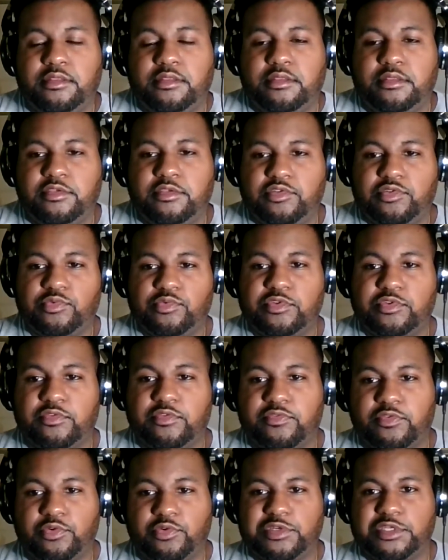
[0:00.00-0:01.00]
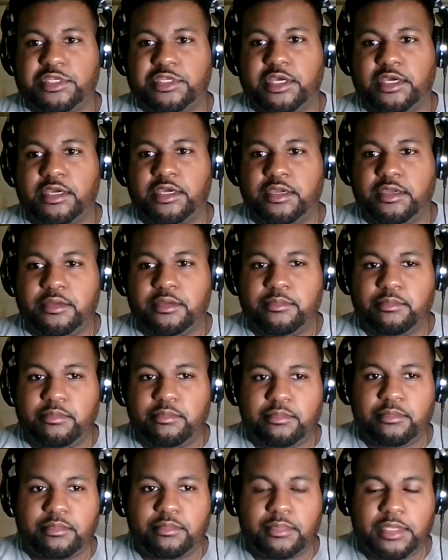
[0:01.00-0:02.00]
this was the first
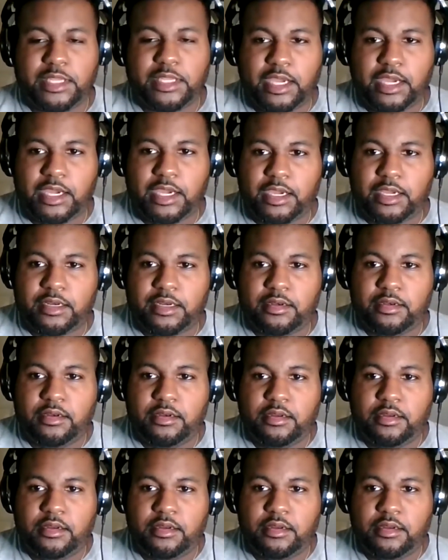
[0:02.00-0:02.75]
time that